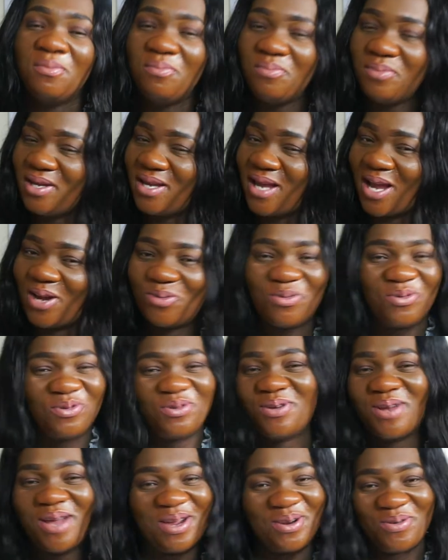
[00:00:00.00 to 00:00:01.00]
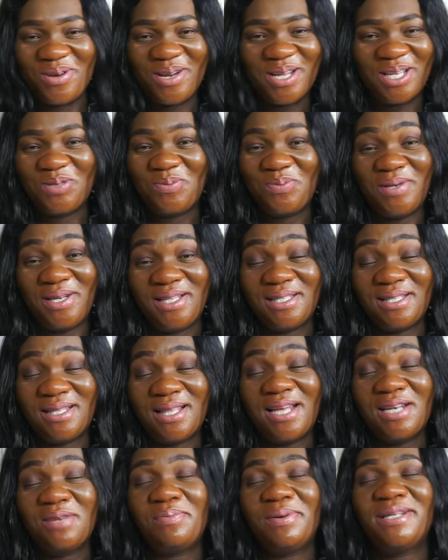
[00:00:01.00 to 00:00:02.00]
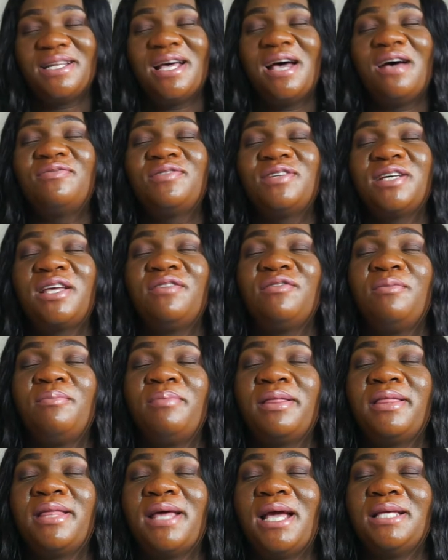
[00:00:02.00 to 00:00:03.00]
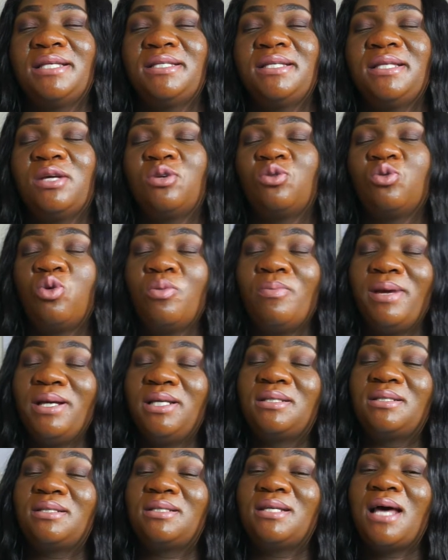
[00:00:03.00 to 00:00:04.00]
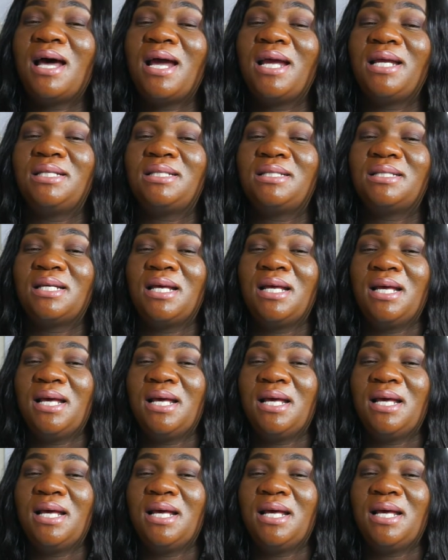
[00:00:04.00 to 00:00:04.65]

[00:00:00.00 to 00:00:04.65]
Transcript: me i don't i don't experience that but after giving birth i see that on my sides